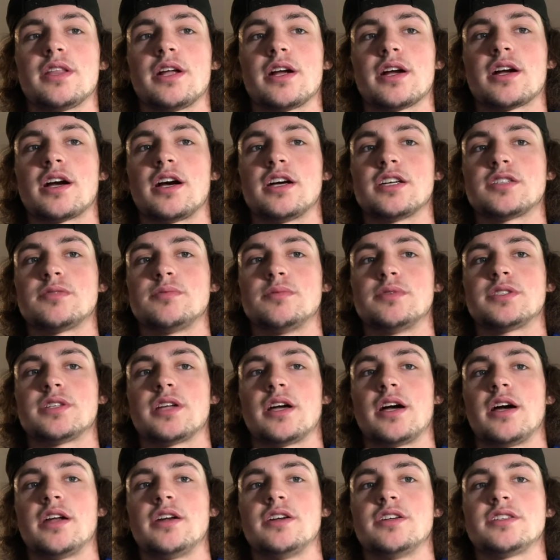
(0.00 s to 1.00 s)
their customers to
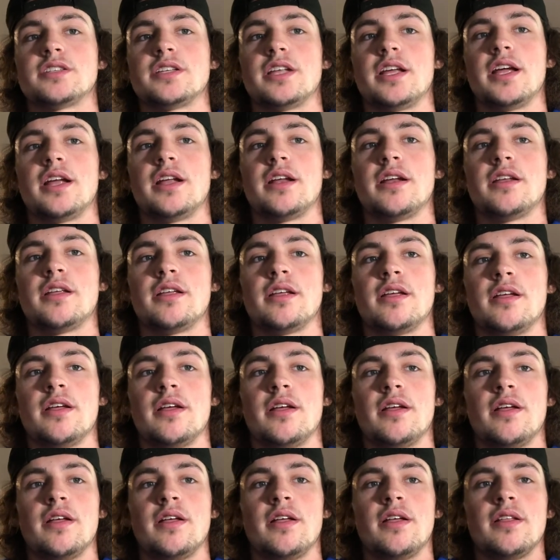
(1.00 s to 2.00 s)
understand
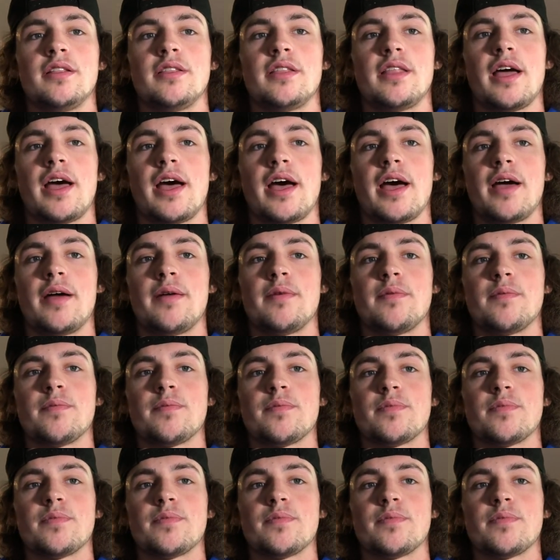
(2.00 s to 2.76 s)
that